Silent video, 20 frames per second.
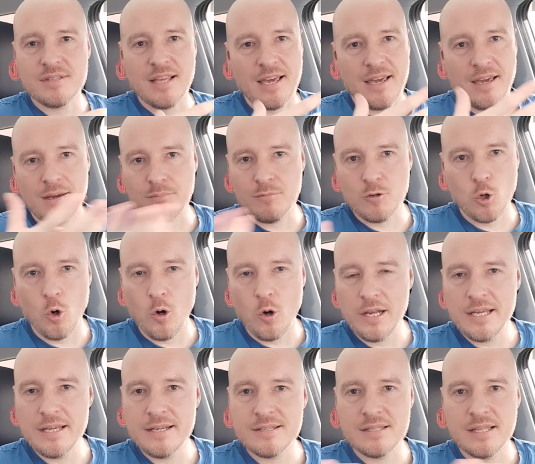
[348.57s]
their
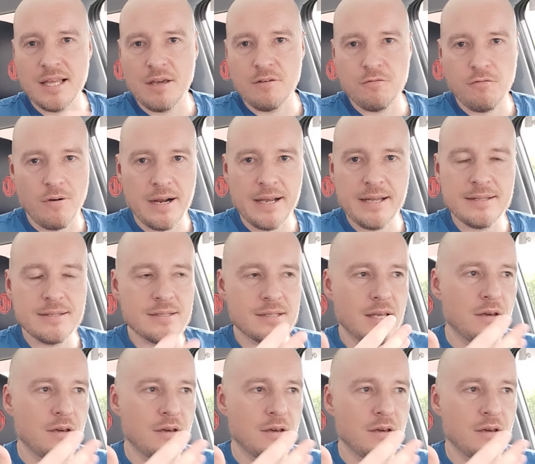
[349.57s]
colleagues, their friends,